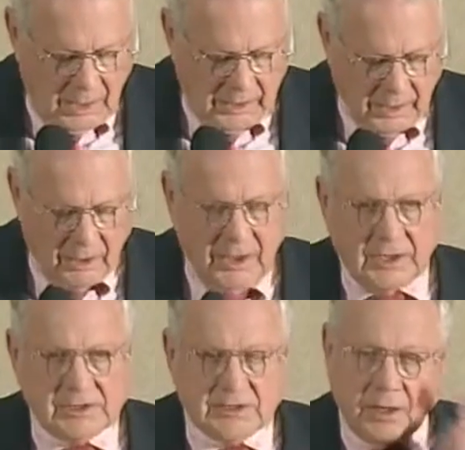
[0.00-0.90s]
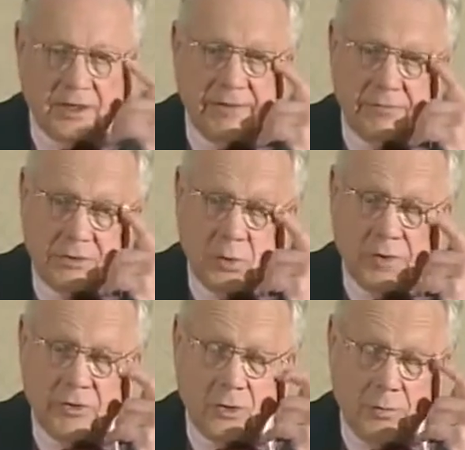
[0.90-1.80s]
Gary and his little 11,
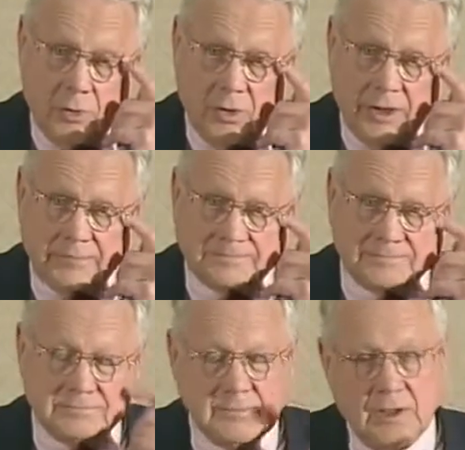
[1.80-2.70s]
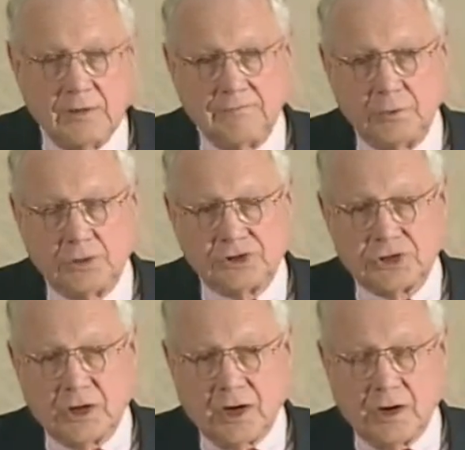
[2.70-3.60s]
12 year old boy flew to
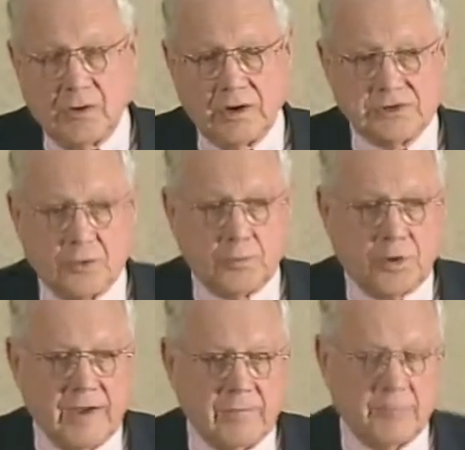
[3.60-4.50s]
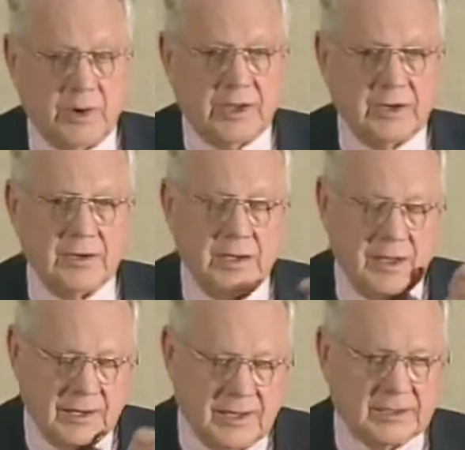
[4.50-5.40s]
Chicago on his own private plane,
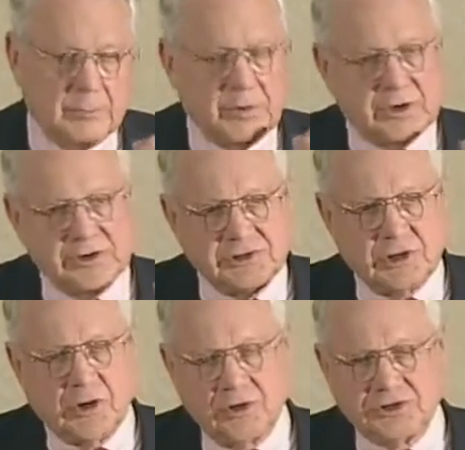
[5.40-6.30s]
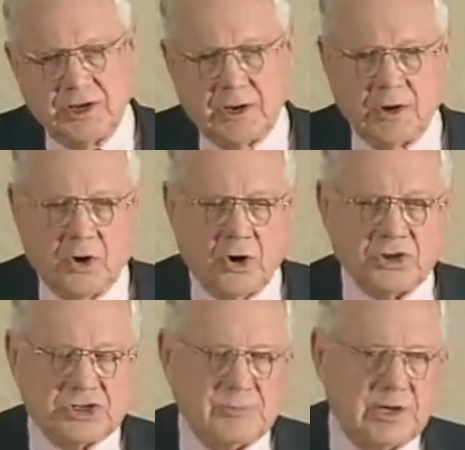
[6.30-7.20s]
got the pictures. He called Senator Loran
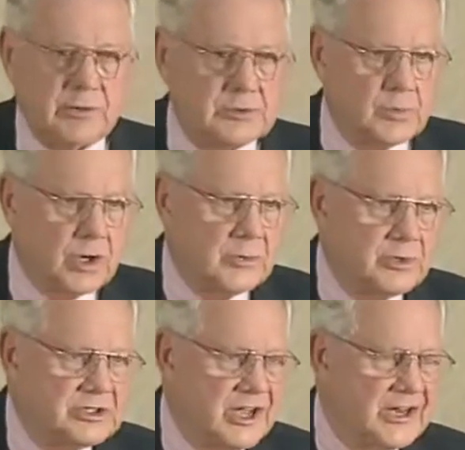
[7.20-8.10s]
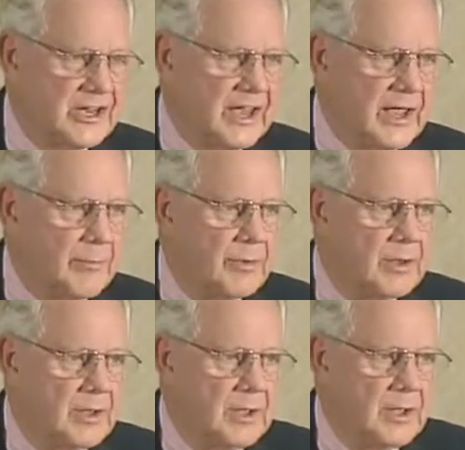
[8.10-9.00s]
Schmit, who was working with John DeCamp,
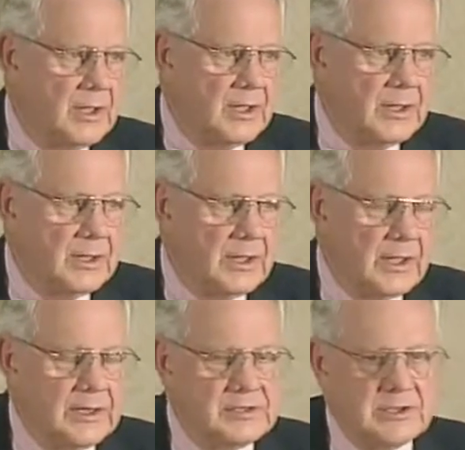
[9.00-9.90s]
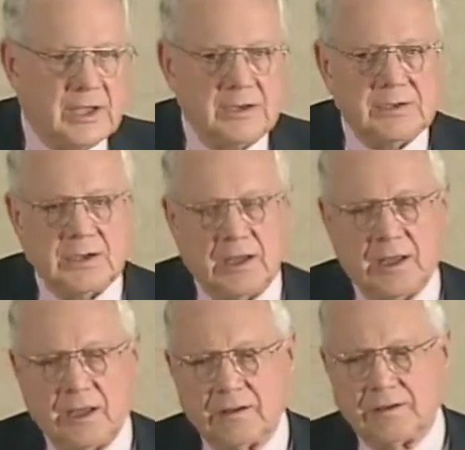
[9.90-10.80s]
and he said
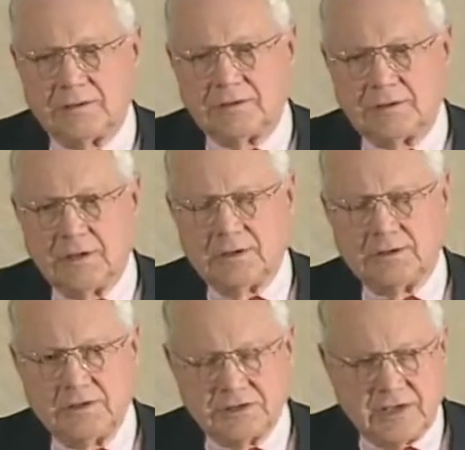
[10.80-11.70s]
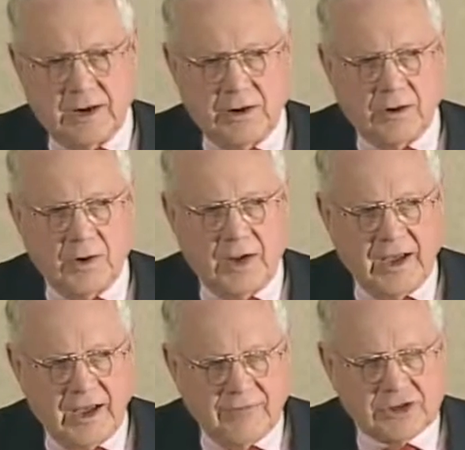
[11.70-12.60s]
uh, to the senator, I
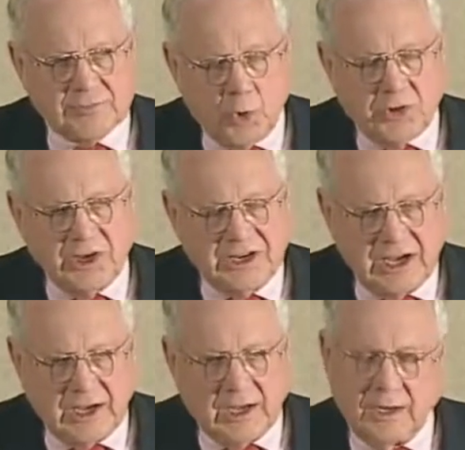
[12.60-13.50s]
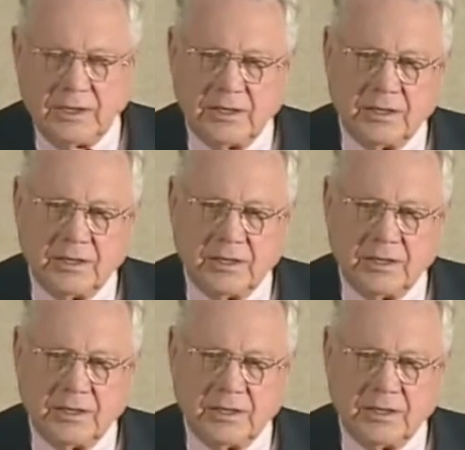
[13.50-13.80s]
have the smoking gun.